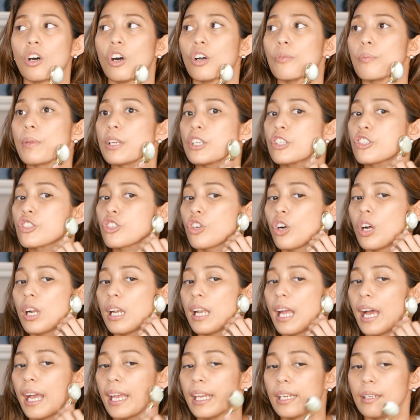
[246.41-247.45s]
on my
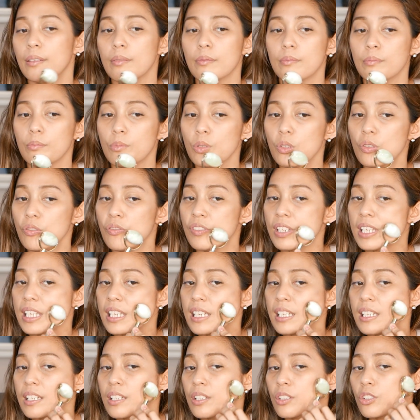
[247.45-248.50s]
jawline,
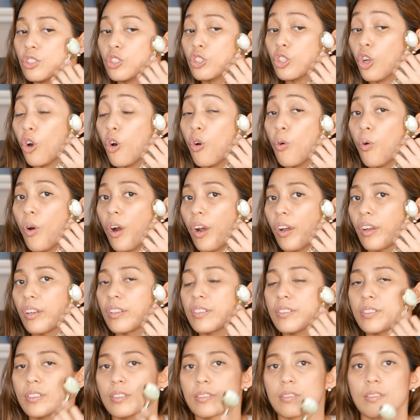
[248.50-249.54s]
moving
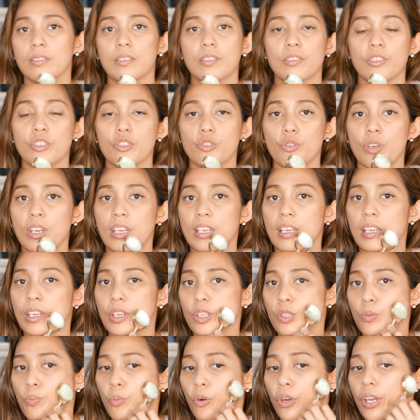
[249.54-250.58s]
towards the
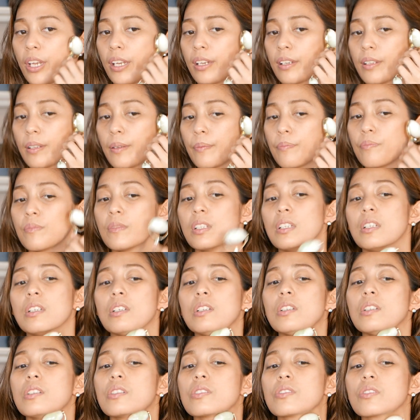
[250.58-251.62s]
drainage point.
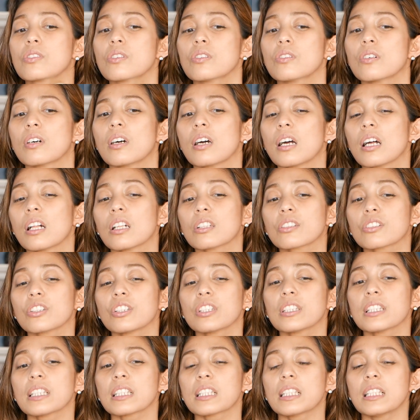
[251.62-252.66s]
So
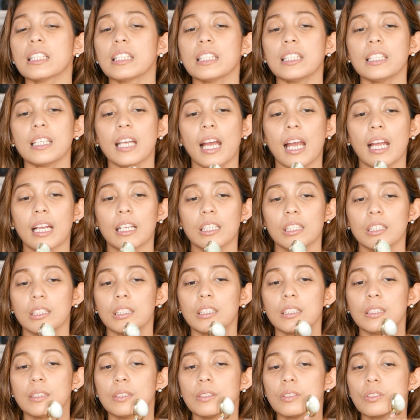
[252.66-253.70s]
alternately,
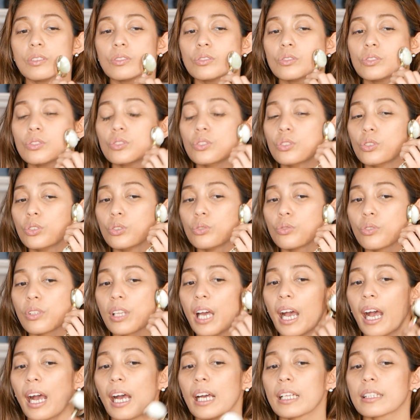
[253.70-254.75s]
I'll do
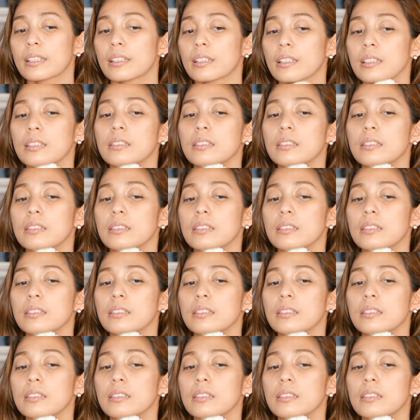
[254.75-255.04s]
that.